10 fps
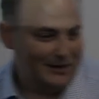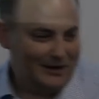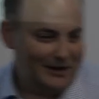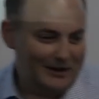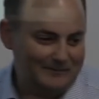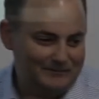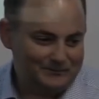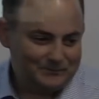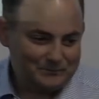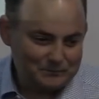
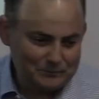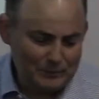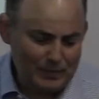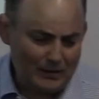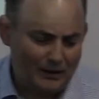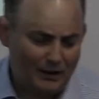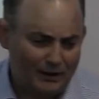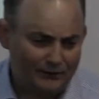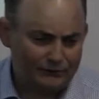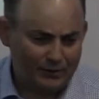Um,
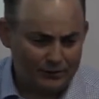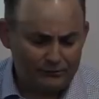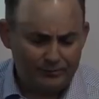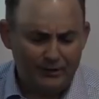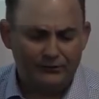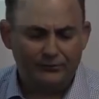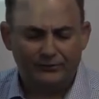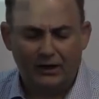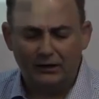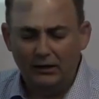uh, so what I learned from this
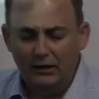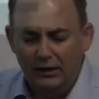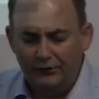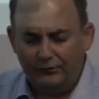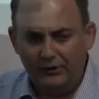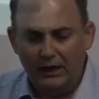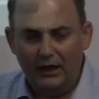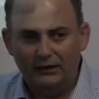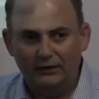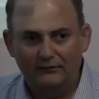was that it's really
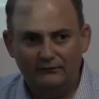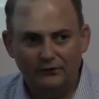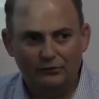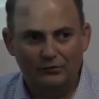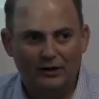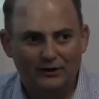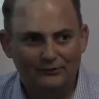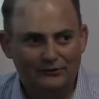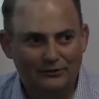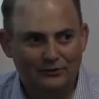handy to
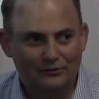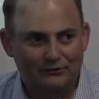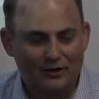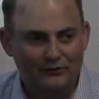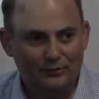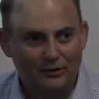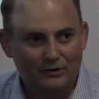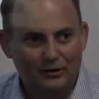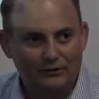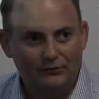visualize your
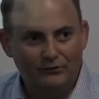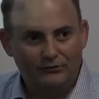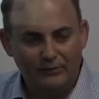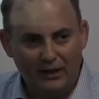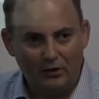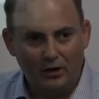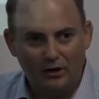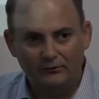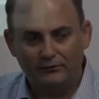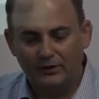software. And so from then
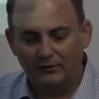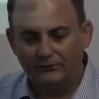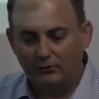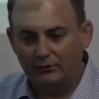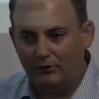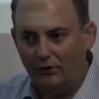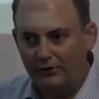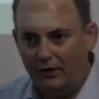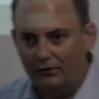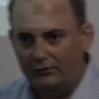on, from then forwards, all
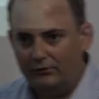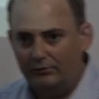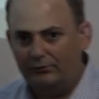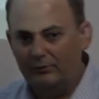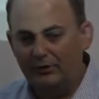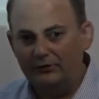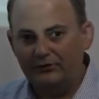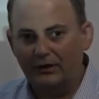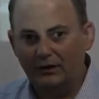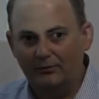the algorithms we built
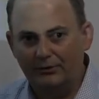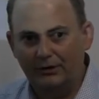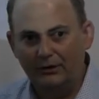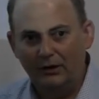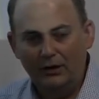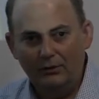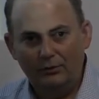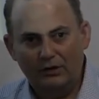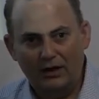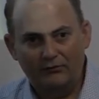at that company,
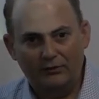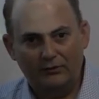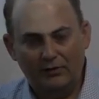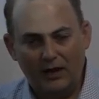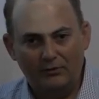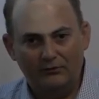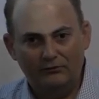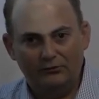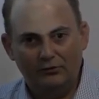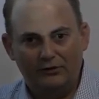we would have an elaborate
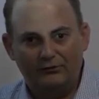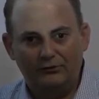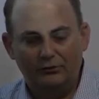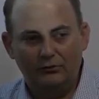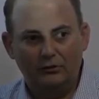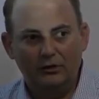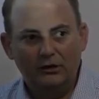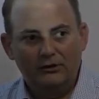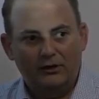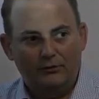visualizing tool
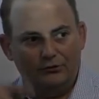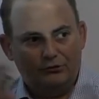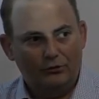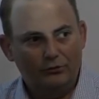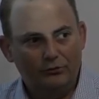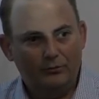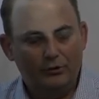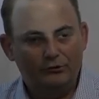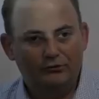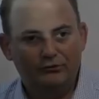that would show you the
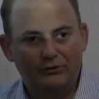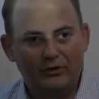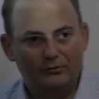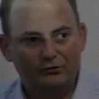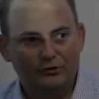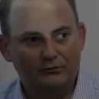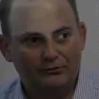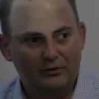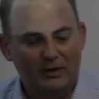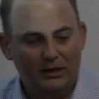motions that the machine was
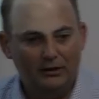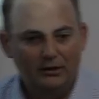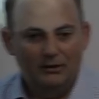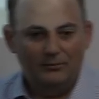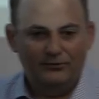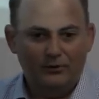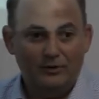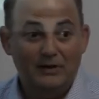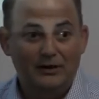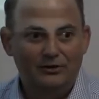going to make before
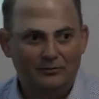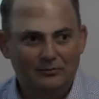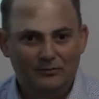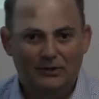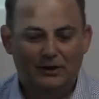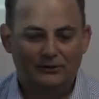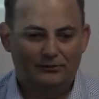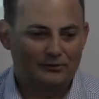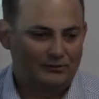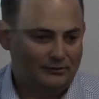it made them. And this
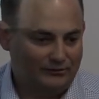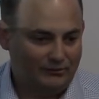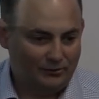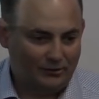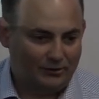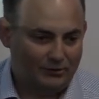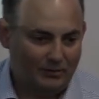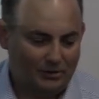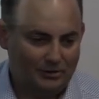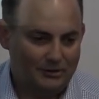turned out to save you a lot of
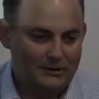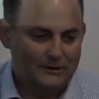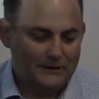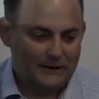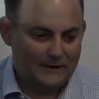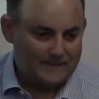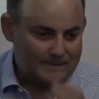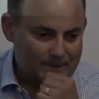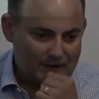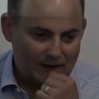trouble
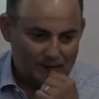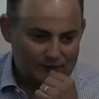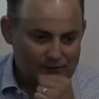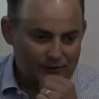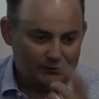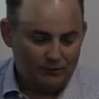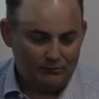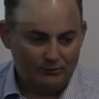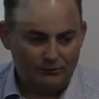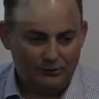um, and was really great
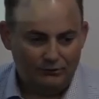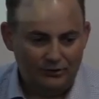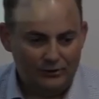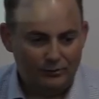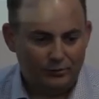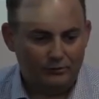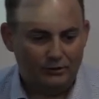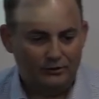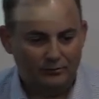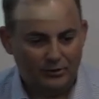when we were doing chenille
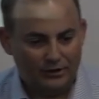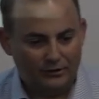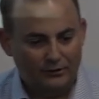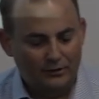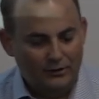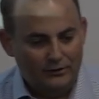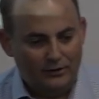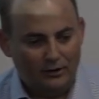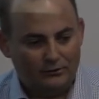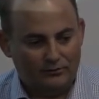embroidery and debugging
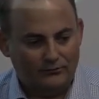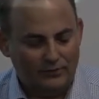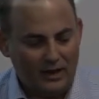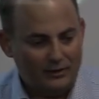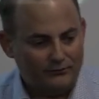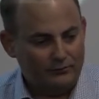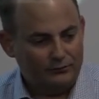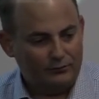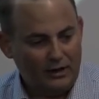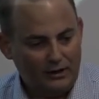the algorithm for that, for
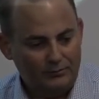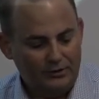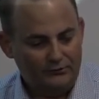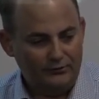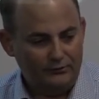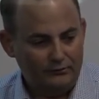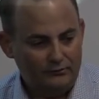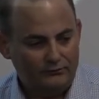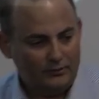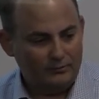which we had a PhD
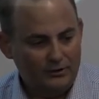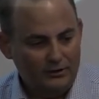student from